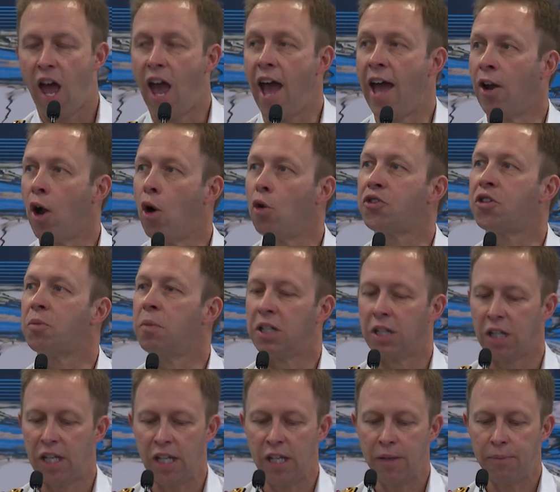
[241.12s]
and
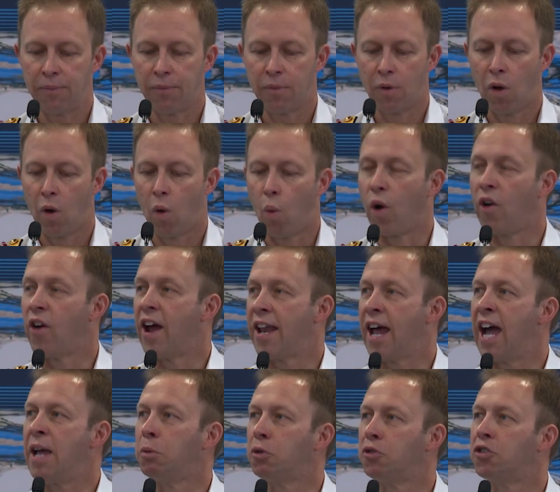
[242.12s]
ultimately, we're
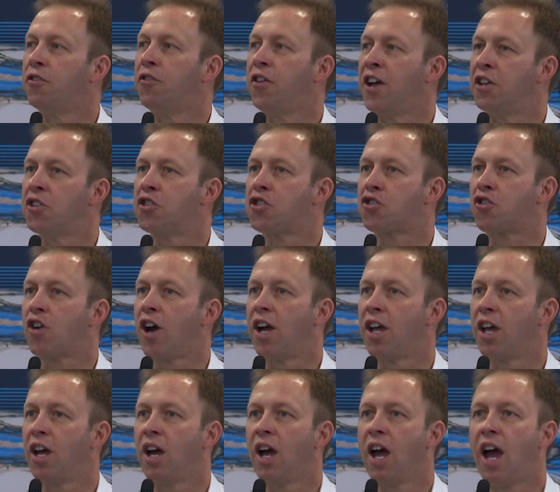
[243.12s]
unable to defend
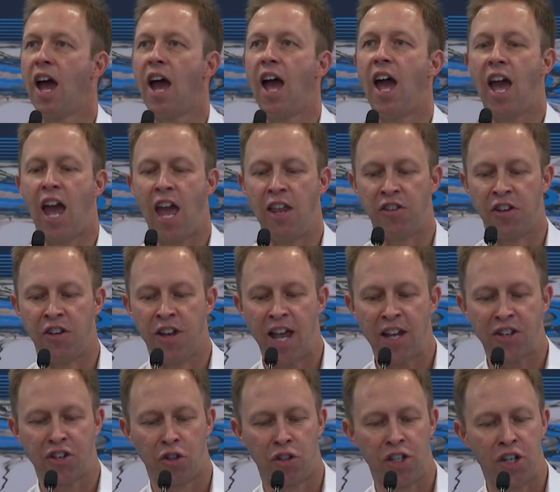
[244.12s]
Australia and the
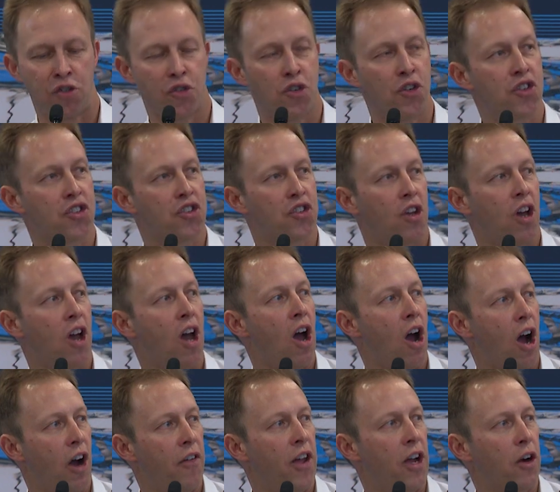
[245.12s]
national interests
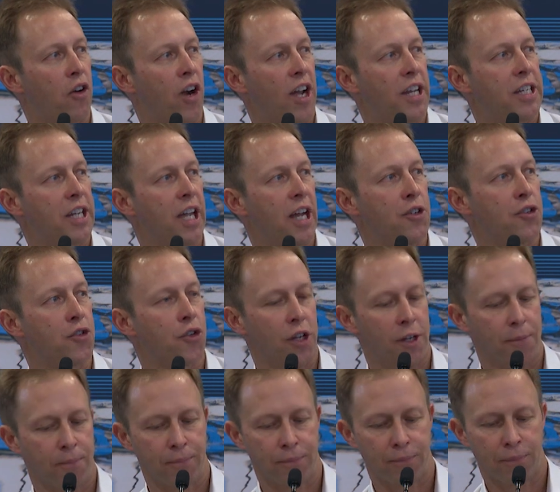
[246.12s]
of our great country.
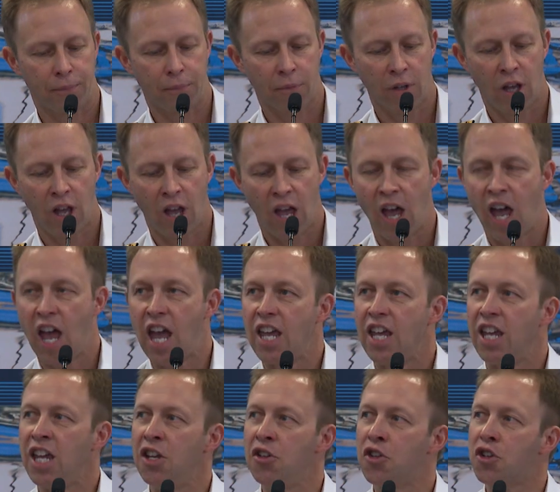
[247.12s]

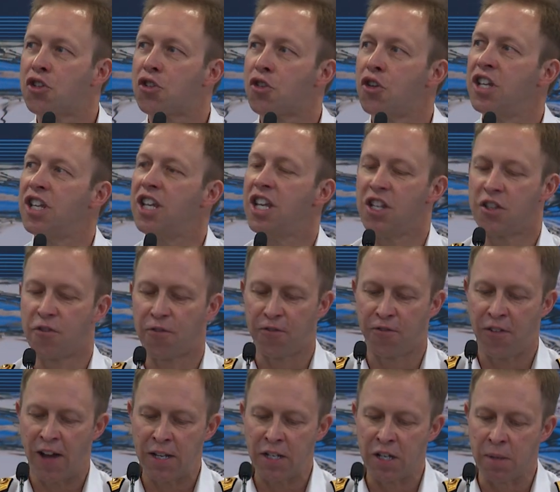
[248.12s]
Industry is
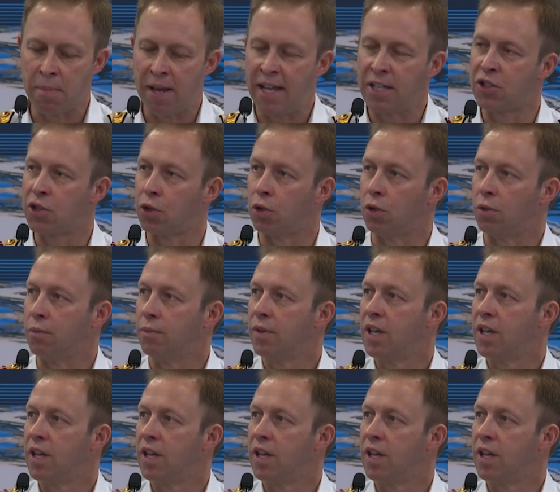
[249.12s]
fundamental